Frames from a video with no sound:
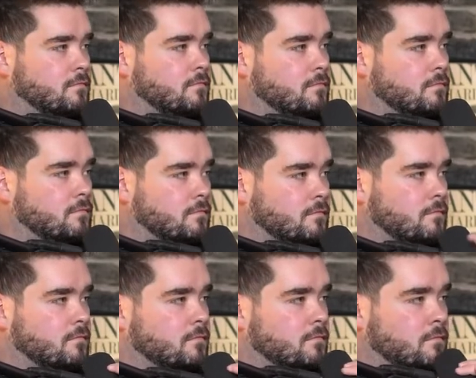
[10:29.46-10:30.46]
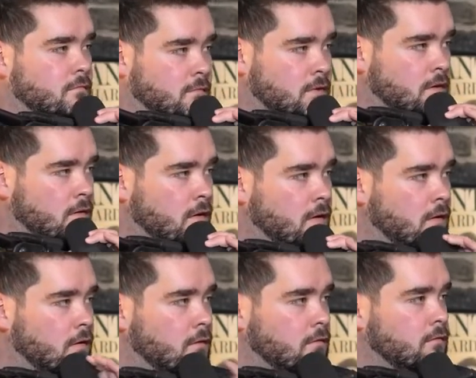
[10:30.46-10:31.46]

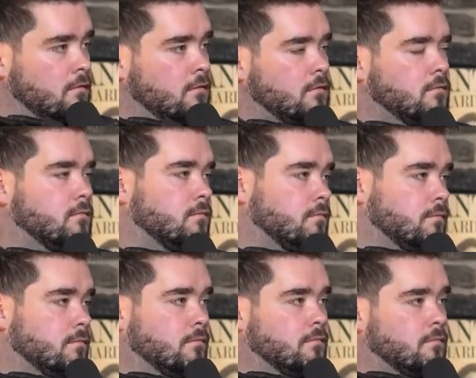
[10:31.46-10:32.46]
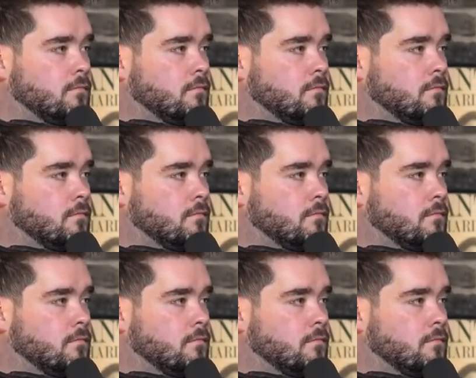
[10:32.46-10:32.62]
(not speaking)